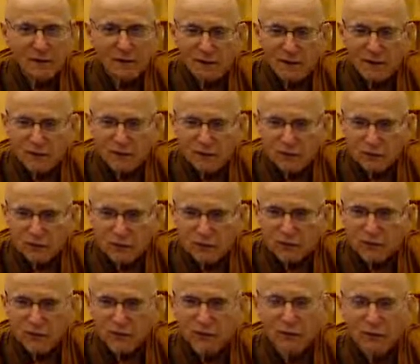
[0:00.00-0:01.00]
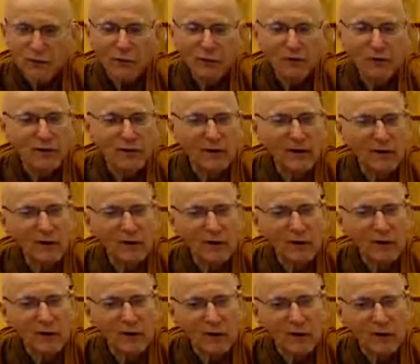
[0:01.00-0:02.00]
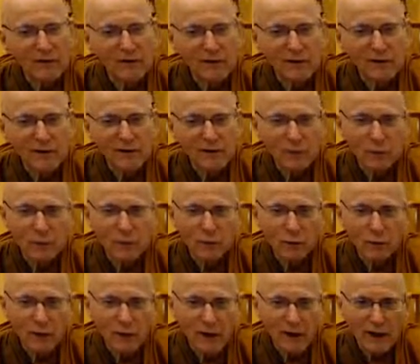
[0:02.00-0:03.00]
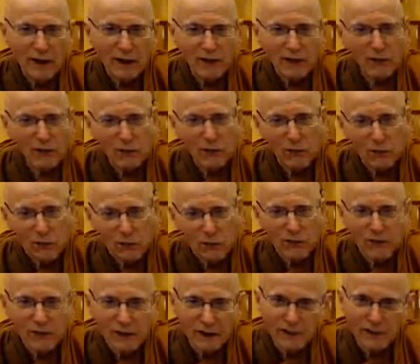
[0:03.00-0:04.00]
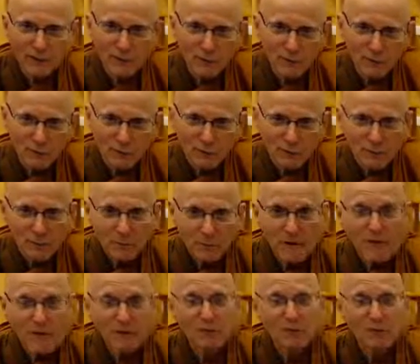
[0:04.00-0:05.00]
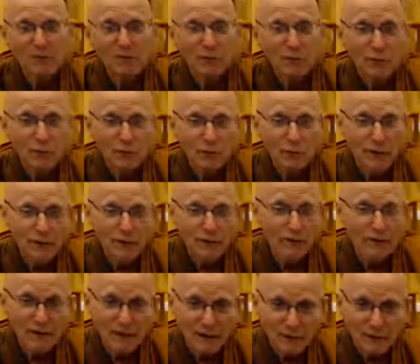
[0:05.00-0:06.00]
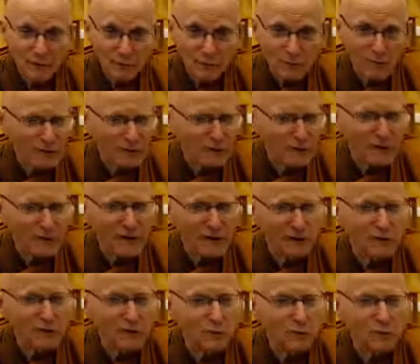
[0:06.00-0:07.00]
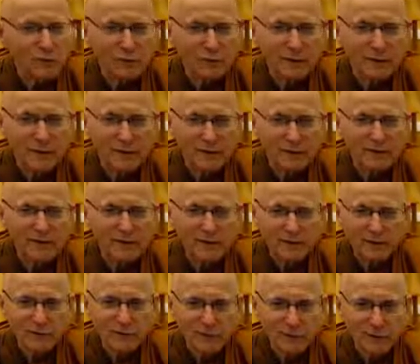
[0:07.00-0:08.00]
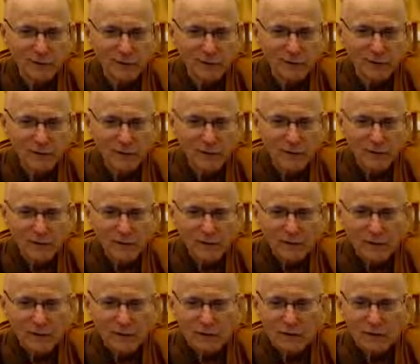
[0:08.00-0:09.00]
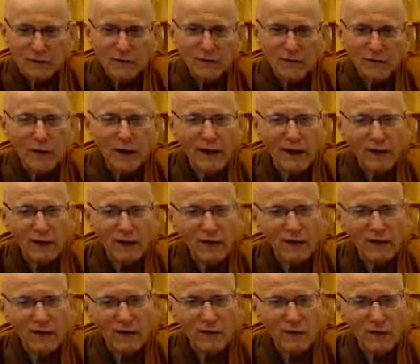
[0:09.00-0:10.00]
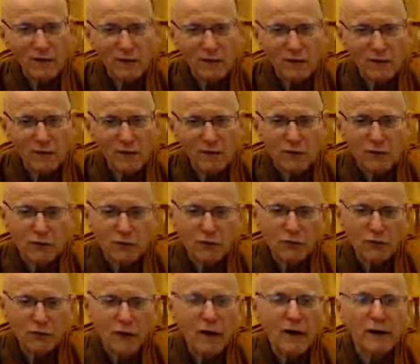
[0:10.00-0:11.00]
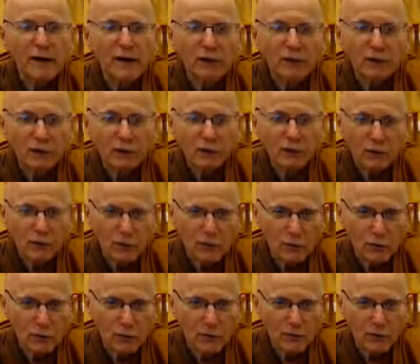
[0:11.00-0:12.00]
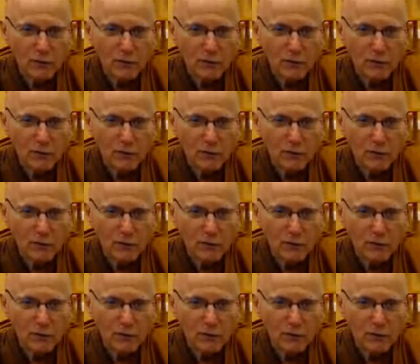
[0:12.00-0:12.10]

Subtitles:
Unfortunately, we often have the idea that when you relax, you go to sleep or you become extraordinarily dull. But it's not that sort of relaxation. But it's a relaxation that's not trying to control.